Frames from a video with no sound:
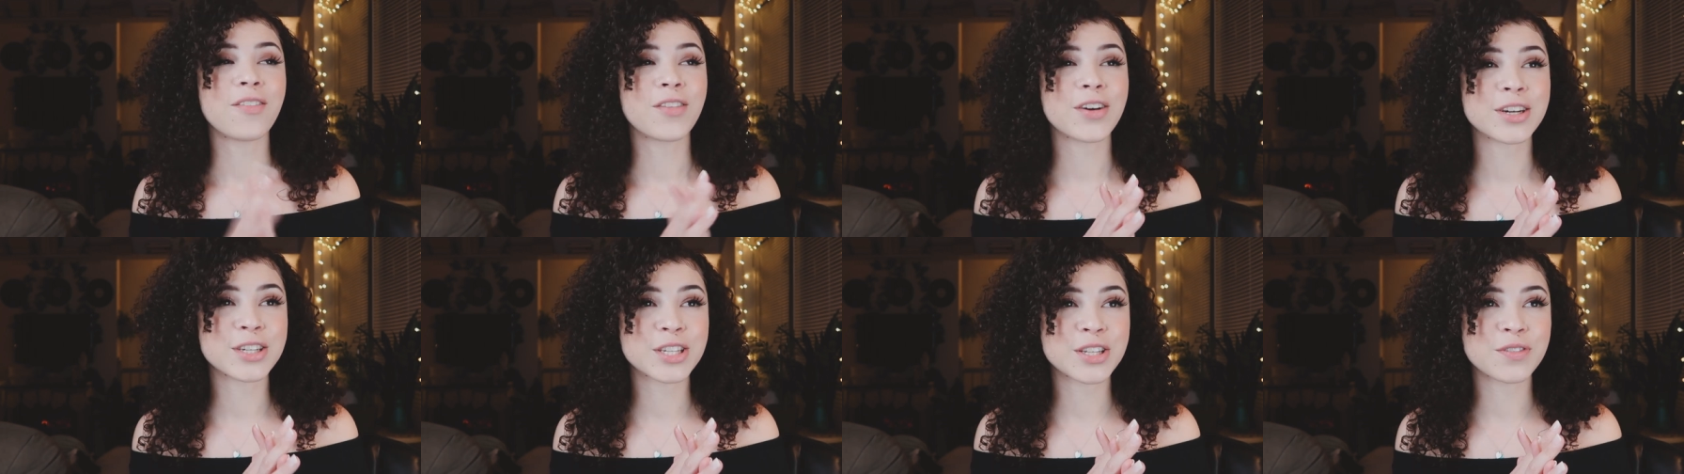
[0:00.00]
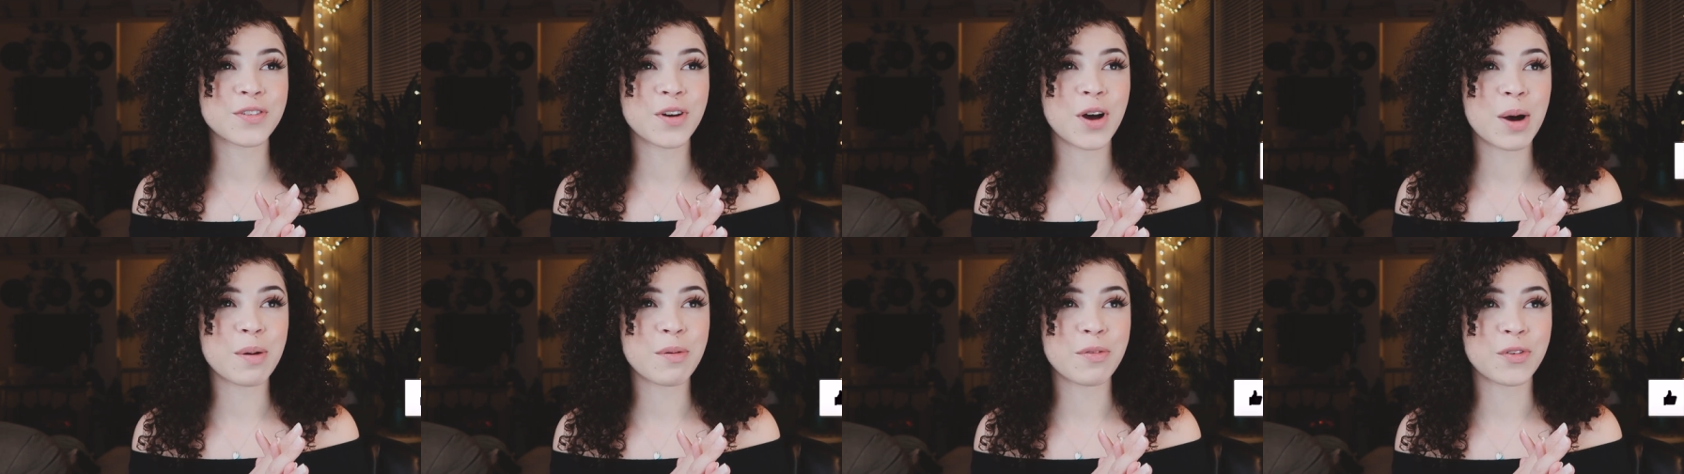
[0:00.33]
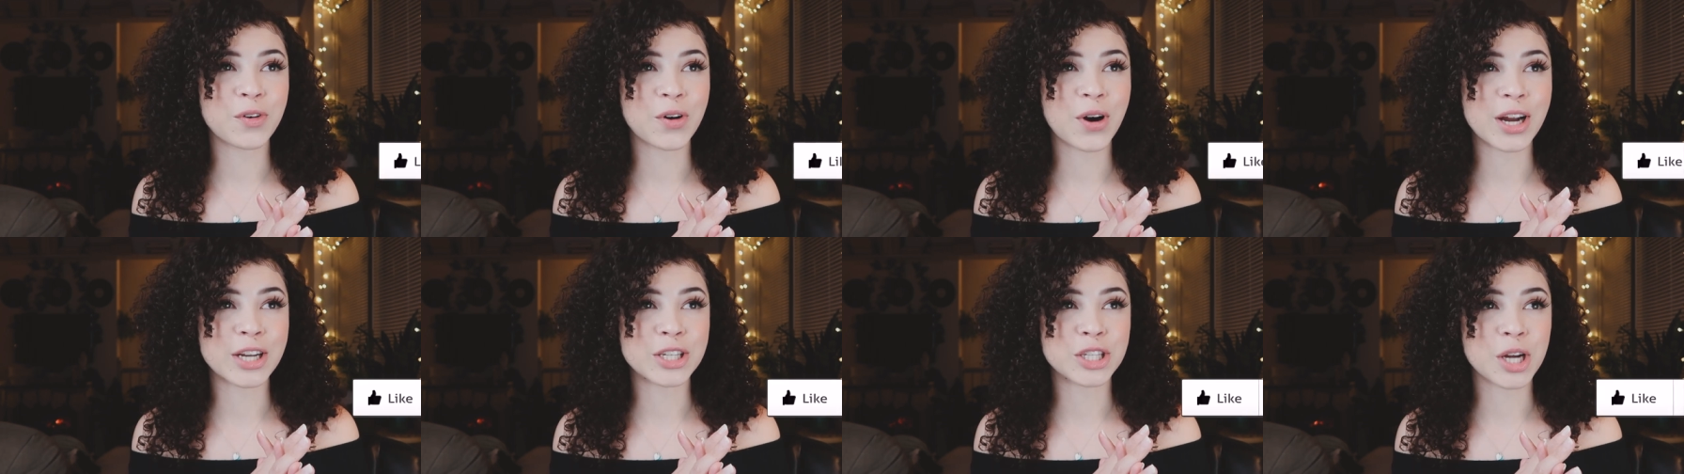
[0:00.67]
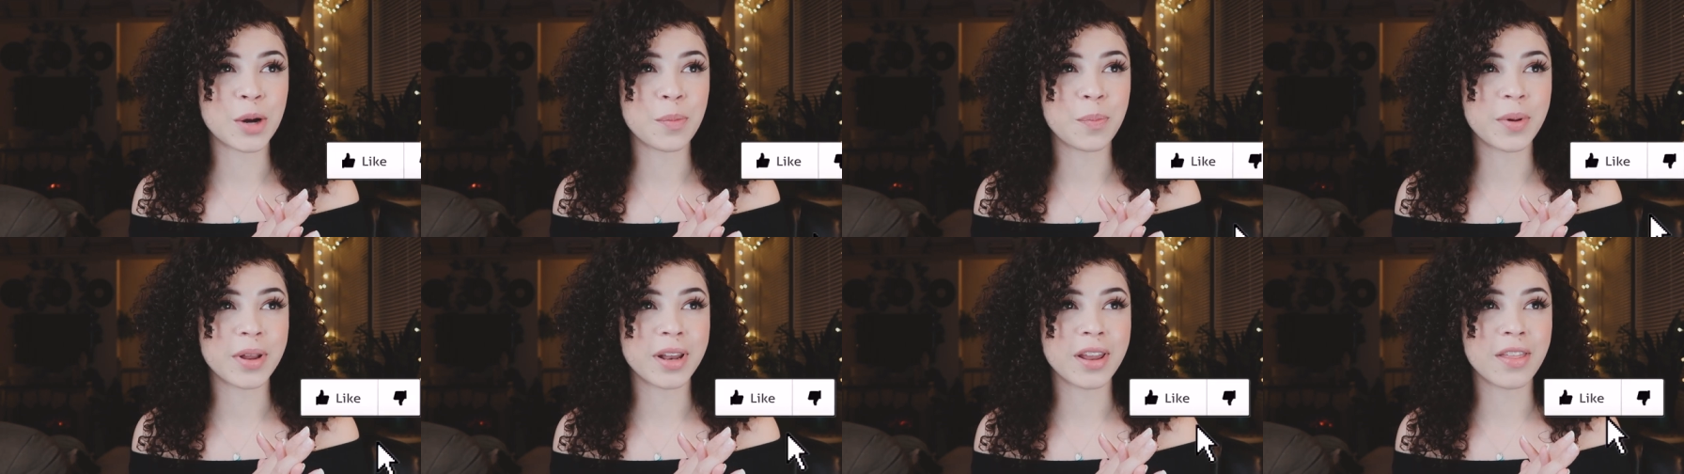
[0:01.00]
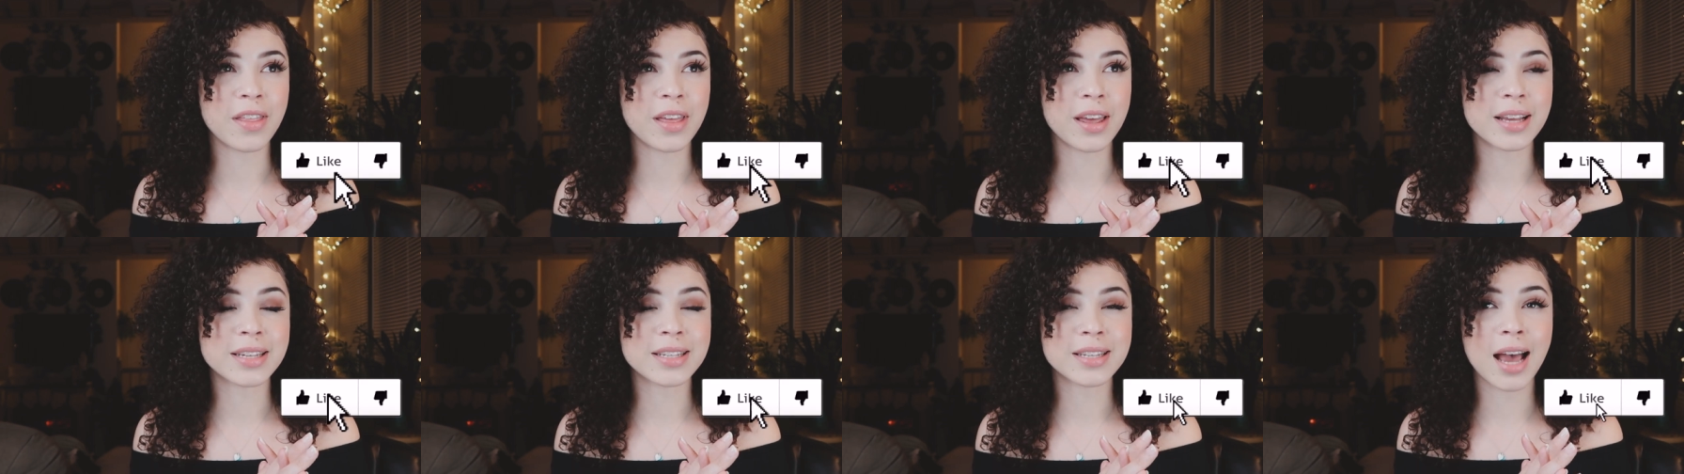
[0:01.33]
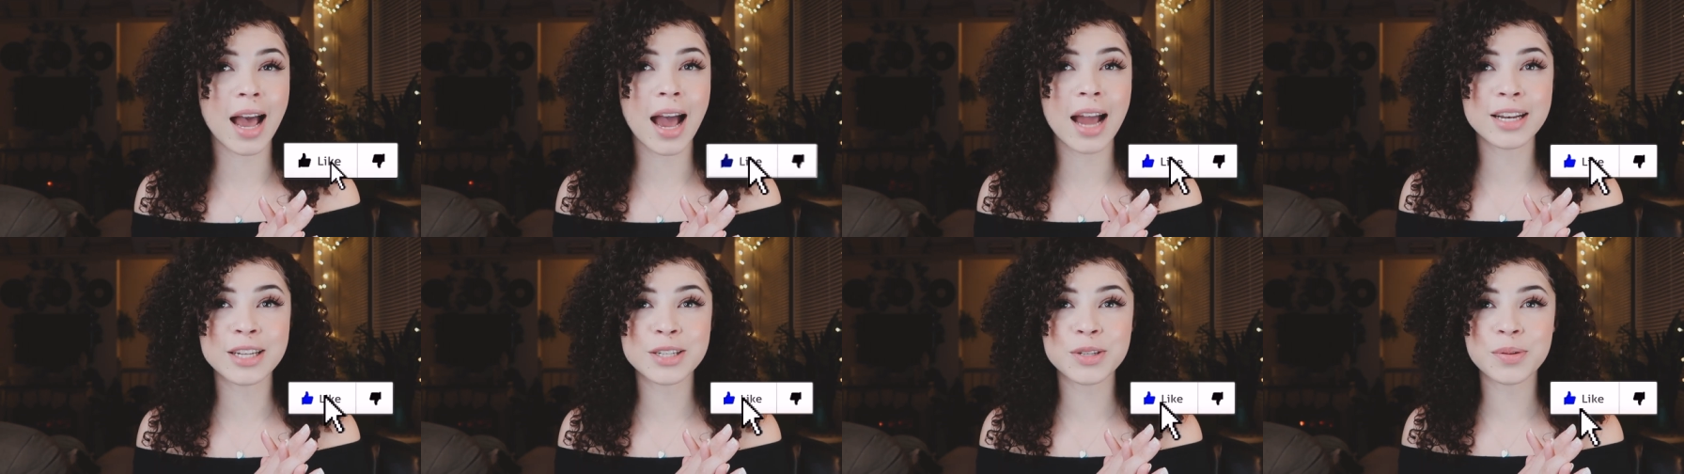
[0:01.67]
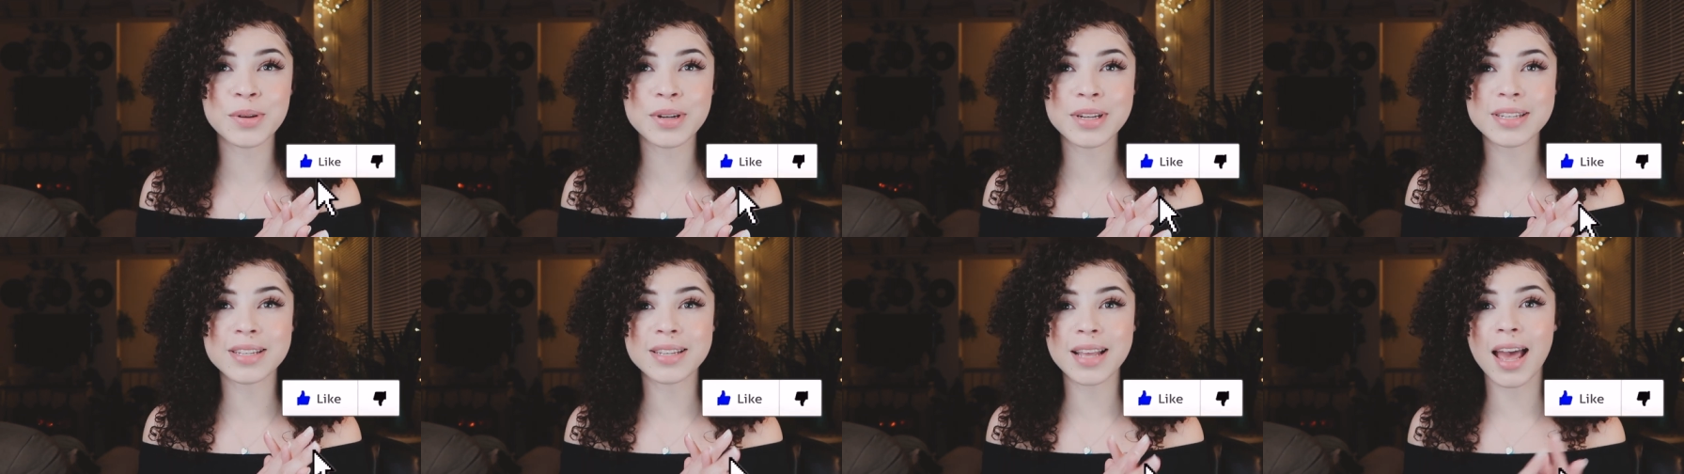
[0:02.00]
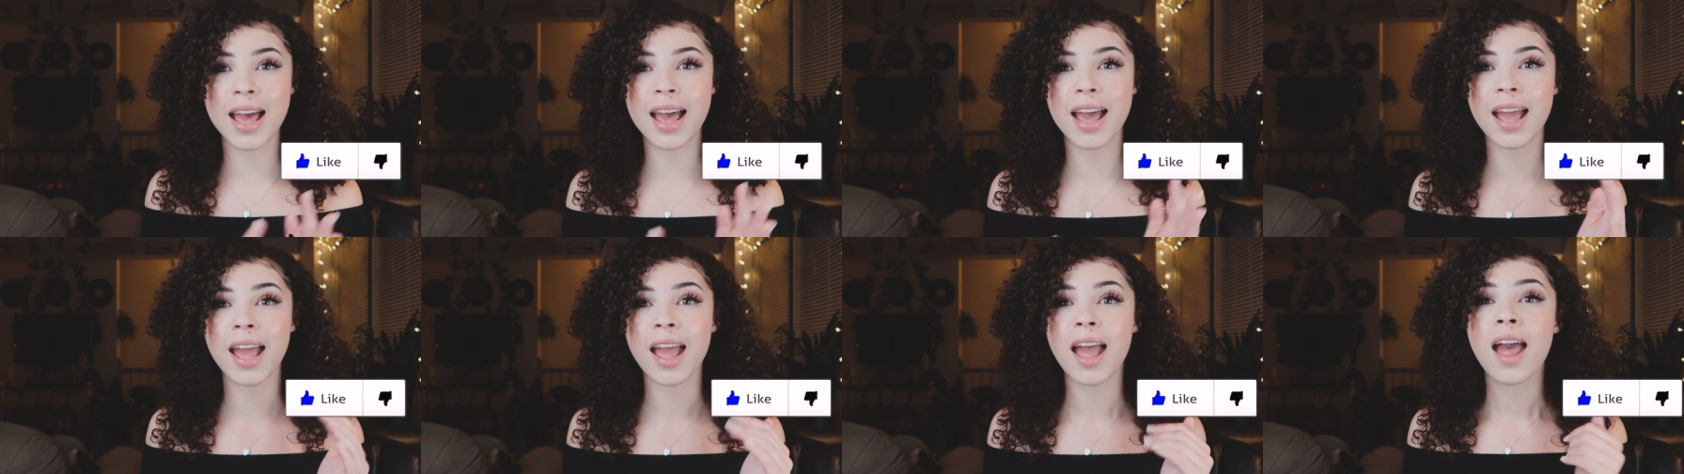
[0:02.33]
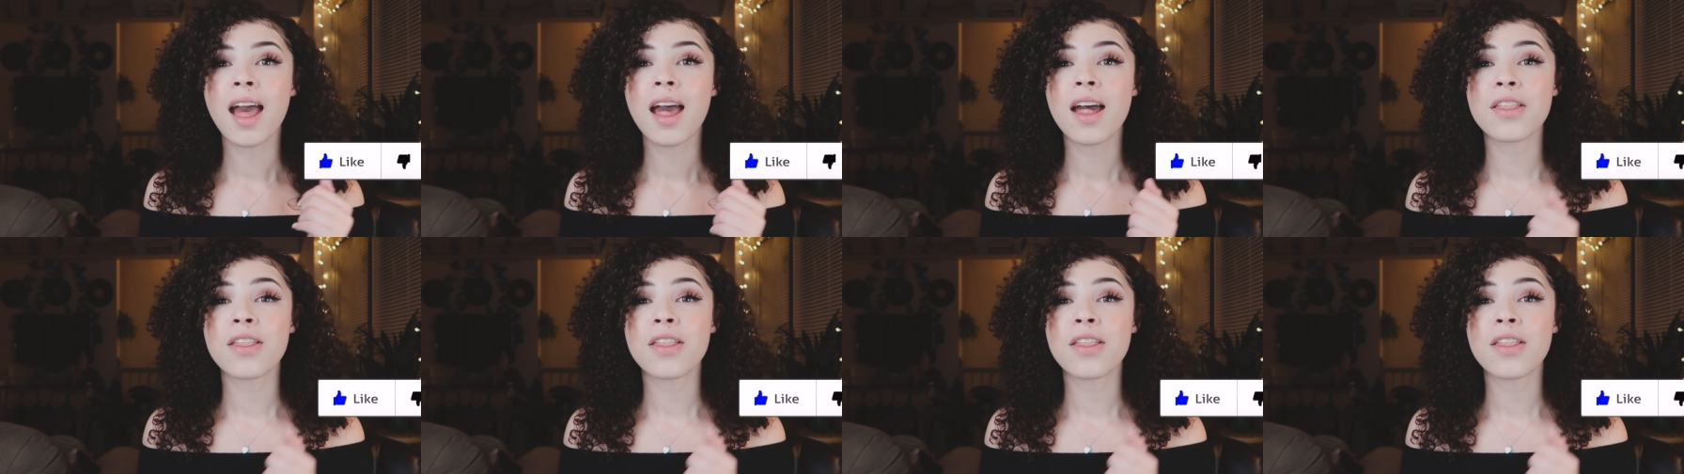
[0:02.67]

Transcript: first of all before I jump into this I just want to say